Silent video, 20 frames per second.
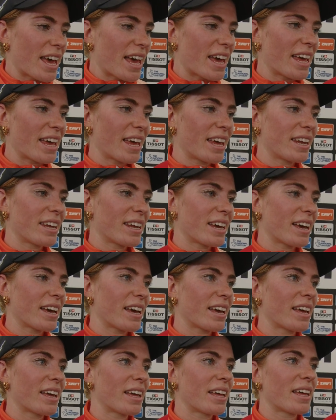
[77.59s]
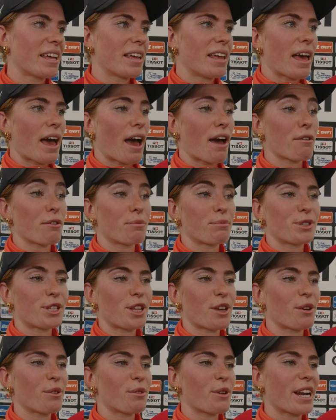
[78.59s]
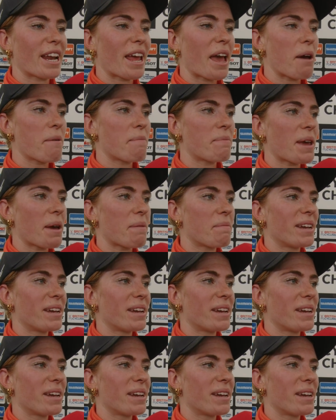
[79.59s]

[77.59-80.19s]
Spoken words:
And I'm still really happy.